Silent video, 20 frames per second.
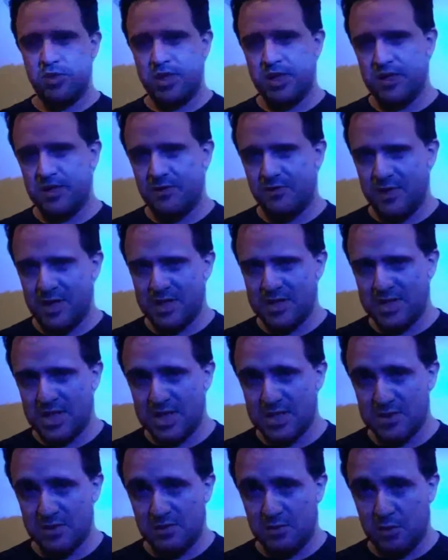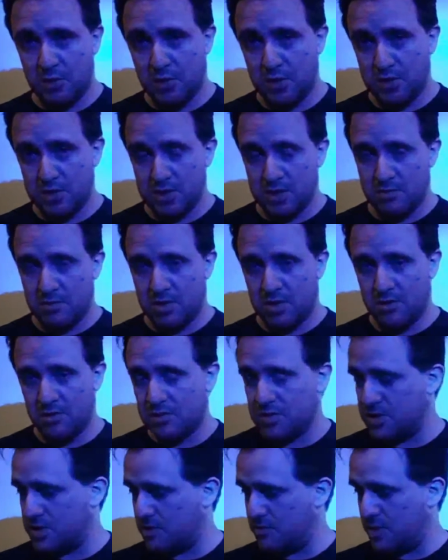bring the Fantastic Four into the
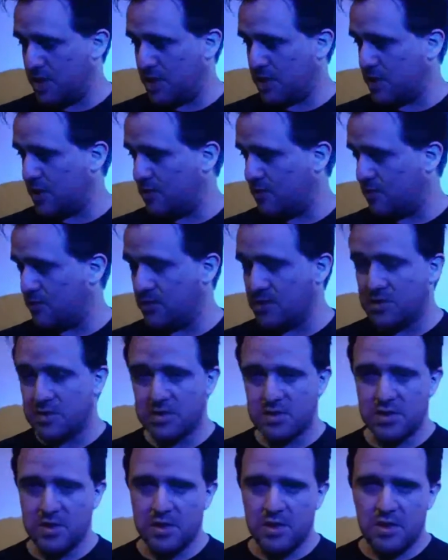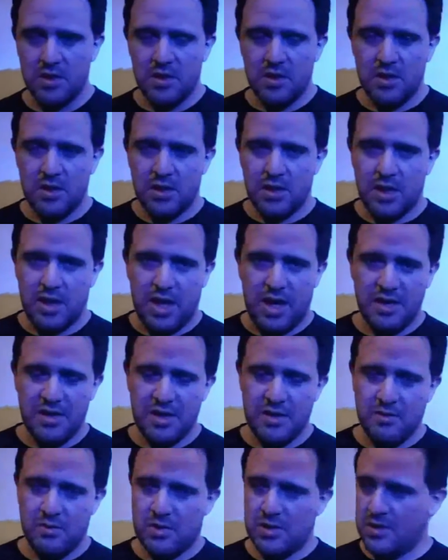Marvel Cinematic Universe. I
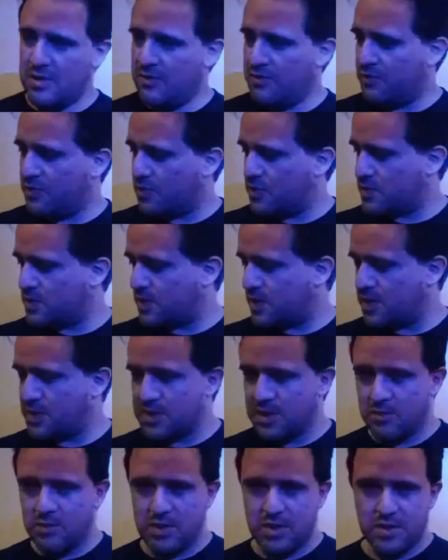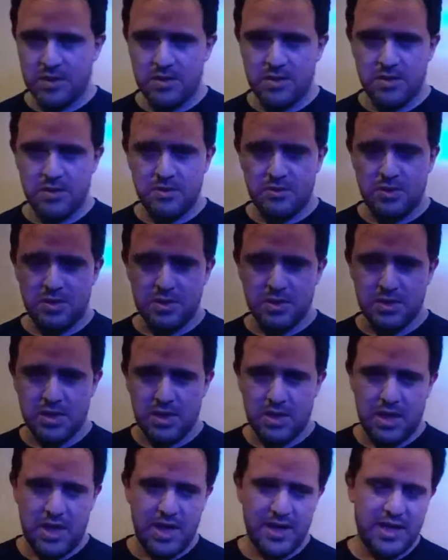think one of the first things that we could do is
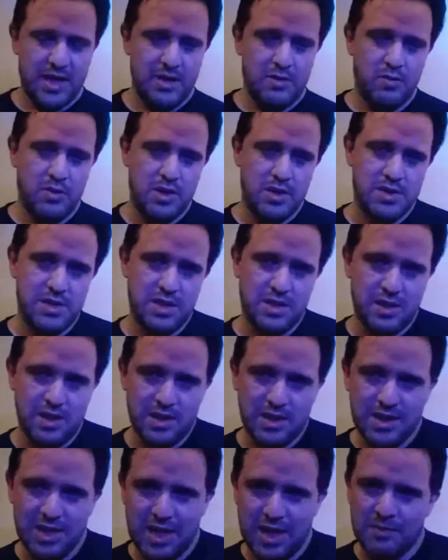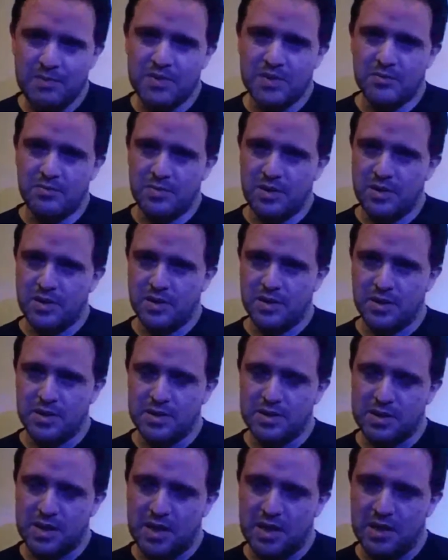I kind of want to take a Captain
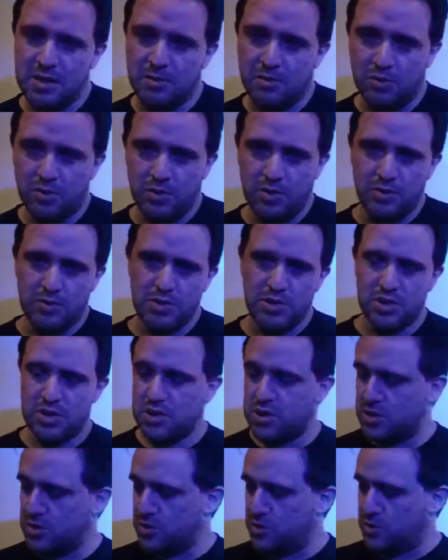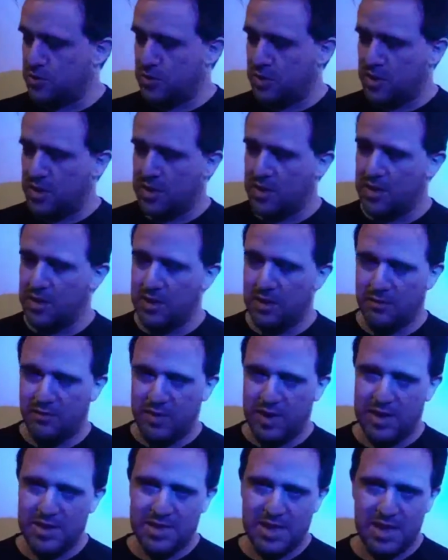America style approach to the
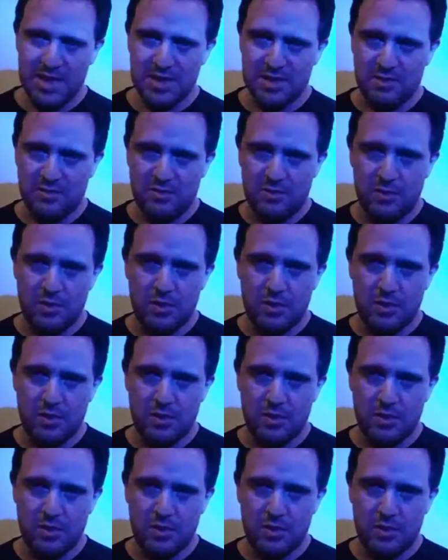Fantastic